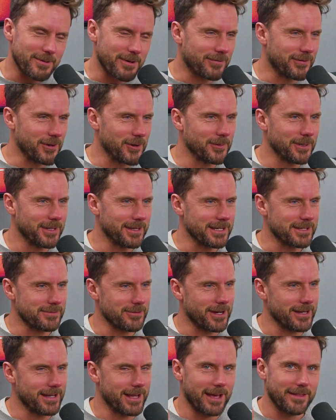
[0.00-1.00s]
we're filming this
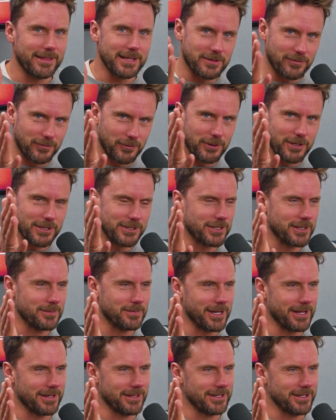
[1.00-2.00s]
right now, this footage could
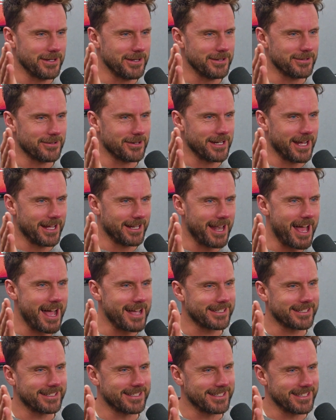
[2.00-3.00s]
be on the news right now.
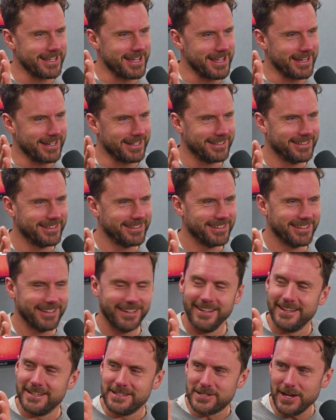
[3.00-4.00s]
Last scene,
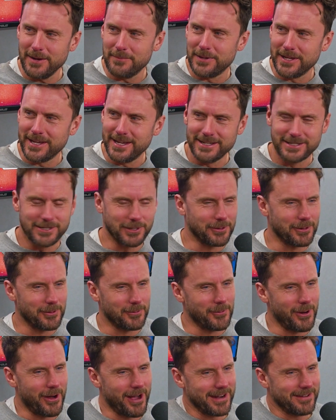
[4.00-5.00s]
jumping into a
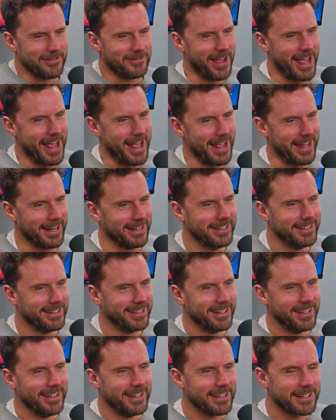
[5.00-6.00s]
white van.
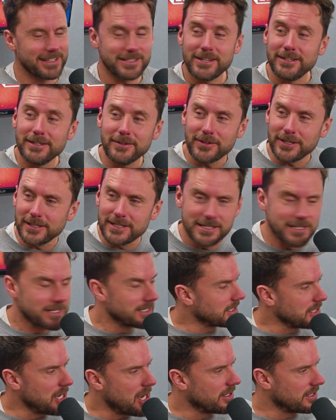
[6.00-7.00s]
Because I don't know if your
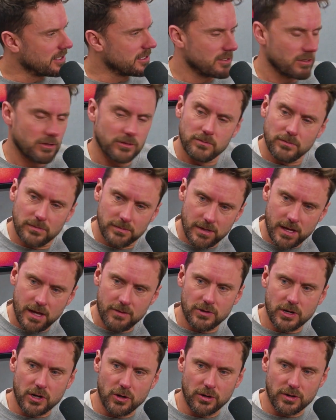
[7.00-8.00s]
listeners know, this is all
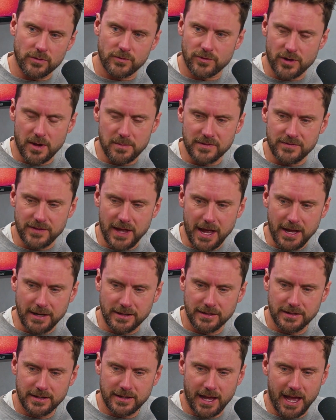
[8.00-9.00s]
recorded from a
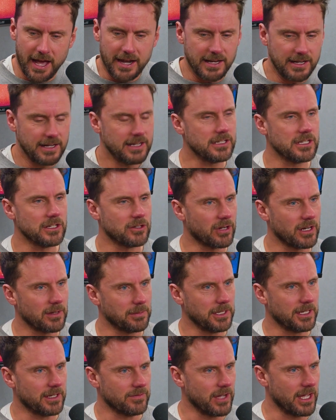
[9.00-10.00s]
van. And it is
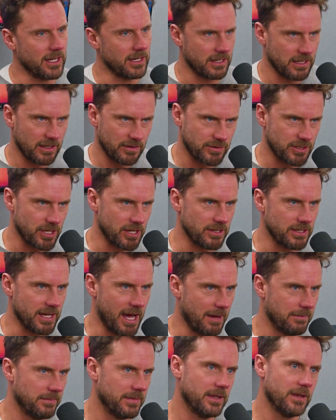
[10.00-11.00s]
incredibly convenient. You've turned
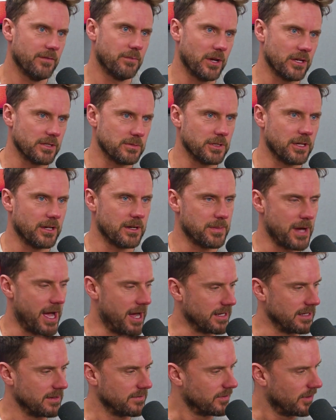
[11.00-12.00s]
up. You've possibly got a
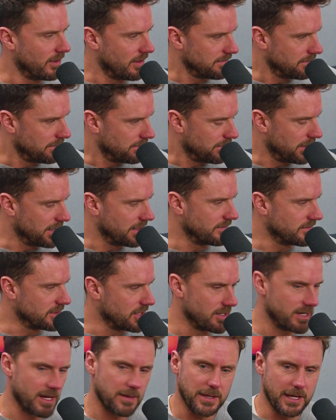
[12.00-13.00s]
parking fine, but you've
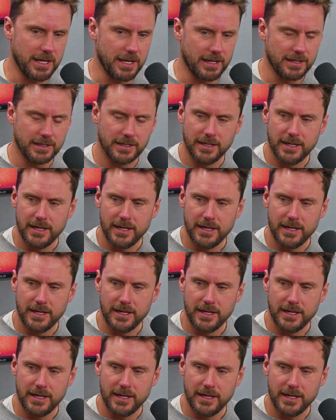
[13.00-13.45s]
turned up here.